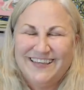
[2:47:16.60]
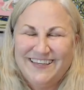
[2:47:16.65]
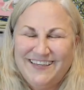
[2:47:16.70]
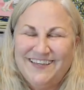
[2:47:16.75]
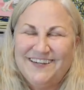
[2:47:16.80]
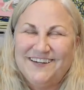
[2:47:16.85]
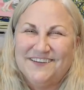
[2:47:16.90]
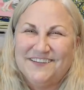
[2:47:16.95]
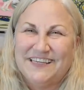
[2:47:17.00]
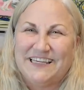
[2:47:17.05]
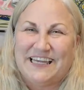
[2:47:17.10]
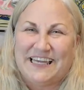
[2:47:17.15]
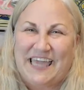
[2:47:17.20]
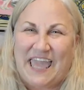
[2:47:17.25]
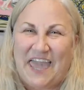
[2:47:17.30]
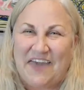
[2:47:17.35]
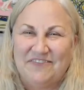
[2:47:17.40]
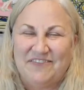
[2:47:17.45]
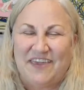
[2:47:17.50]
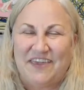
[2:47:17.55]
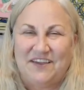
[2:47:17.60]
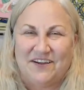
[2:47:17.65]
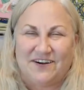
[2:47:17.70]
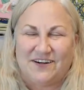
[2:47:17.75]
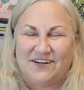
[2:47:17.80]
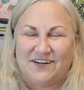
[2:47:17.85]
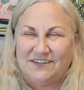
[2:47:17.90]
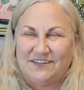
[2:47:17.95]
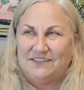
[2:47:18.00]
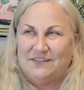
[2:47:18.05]
you know, like a cafe
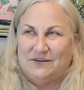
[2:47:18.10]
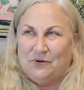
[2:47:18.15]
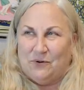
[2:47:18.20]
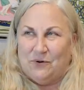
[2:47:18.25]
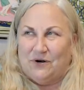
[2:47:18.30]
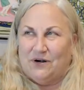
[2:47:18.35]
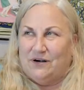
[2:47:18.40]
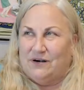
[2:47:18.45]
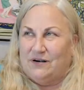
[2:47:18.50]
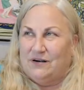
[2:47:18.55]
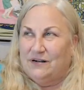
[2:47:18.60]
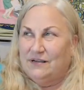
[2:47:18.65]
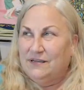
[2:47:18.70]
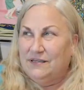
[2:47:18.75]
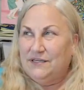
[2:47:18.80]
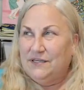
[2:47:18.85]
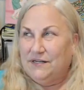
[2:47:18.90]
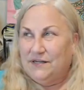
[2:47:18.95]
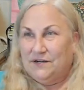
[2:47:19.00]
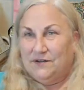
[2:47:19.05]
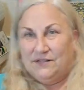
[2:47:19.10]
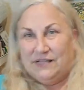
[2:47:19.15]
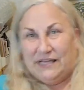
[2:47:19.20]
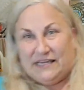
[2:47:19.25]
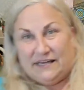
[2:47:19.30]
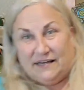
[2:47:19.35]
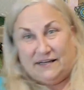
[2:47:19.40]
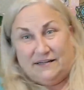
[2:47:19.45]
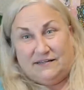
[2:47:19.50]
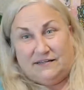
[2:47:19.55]
curtain or, you know,
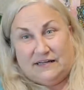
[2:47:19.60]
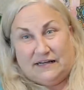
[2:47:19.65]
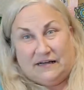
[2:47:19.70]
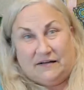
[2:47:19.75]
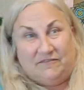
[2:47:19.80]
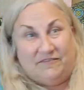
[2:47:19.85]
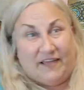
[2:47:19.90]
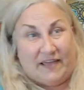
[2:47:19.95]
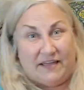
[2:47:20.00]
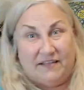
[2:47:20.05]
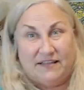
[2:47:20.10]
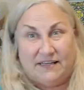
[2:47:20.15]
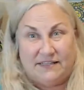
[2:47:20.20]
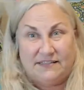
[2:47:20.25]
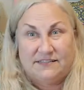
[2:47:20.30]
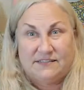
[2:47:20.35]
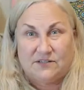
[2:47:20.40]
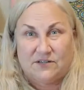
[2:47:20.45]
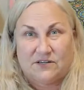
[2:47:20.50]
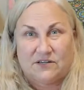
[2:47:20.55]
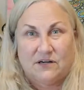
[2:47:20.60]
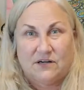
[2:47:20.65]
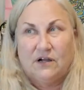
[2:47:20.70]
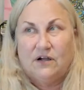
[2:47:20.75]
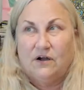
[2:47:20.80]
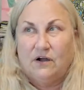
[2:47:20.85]
like a, a valance or